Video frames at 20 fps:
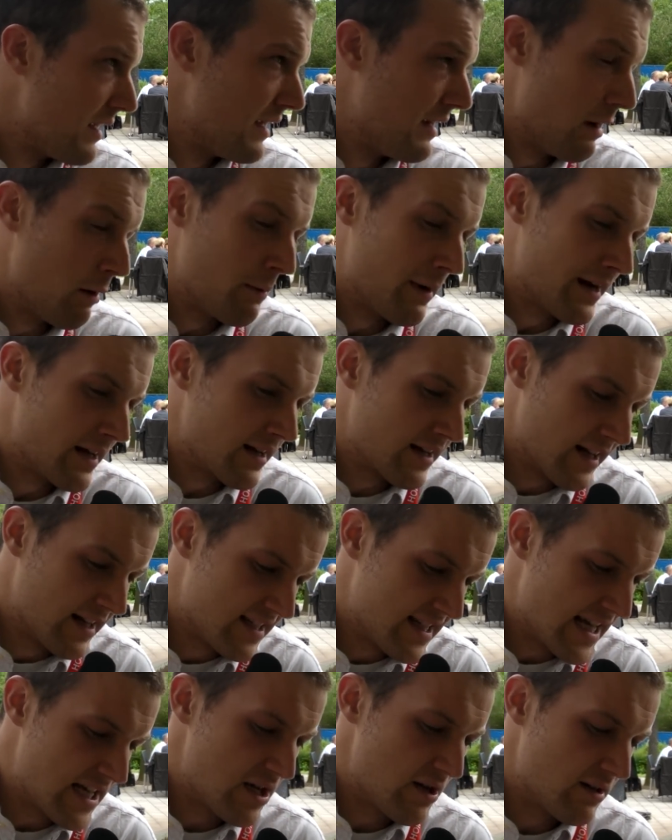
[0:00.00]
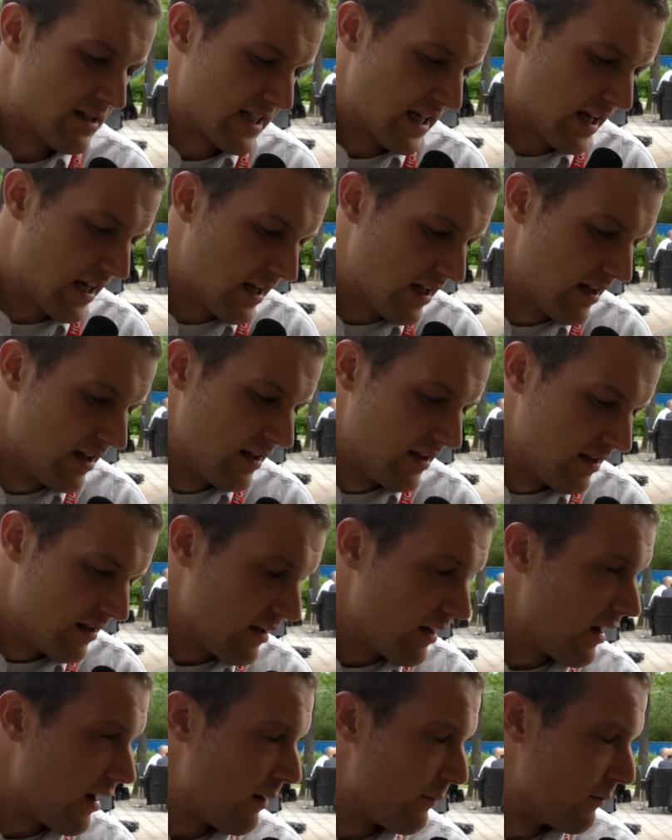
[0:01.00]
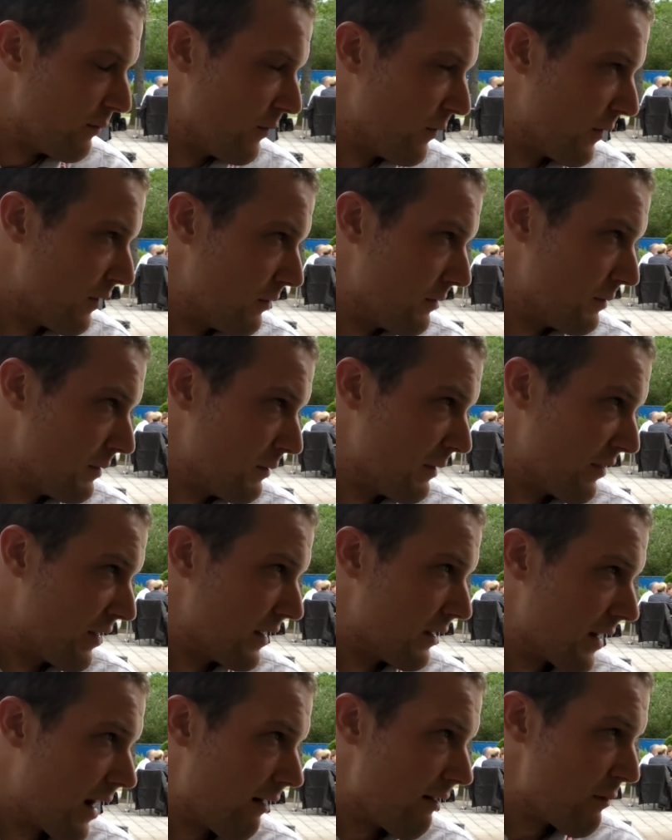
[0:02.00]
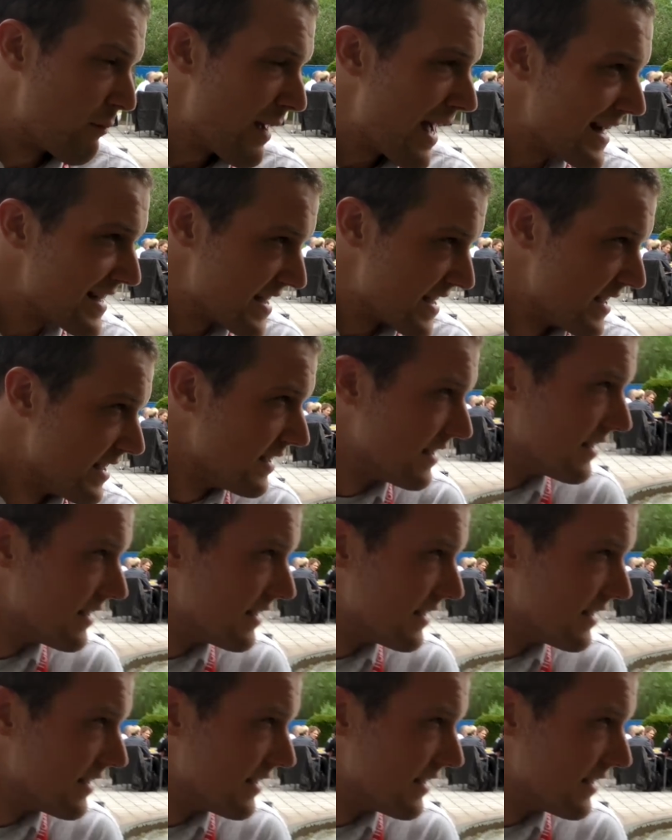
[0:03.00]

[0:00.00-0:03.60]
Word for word: uh, are we going to continue to um, with the current pattern?